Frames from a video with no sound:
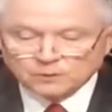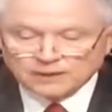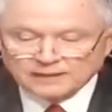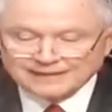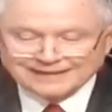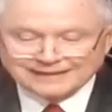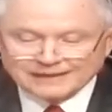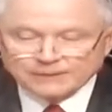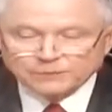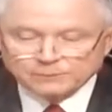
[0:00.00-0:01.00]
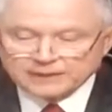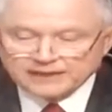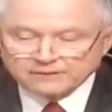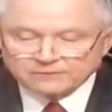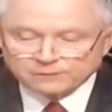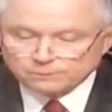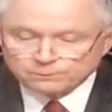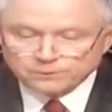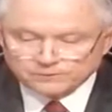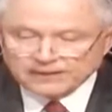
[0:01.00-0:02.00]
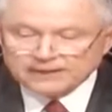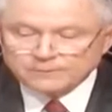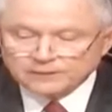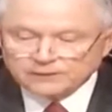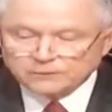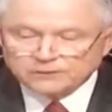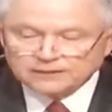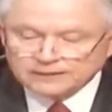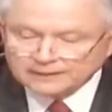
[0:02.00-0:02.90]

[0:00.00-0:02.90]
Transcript: While he did not provide me with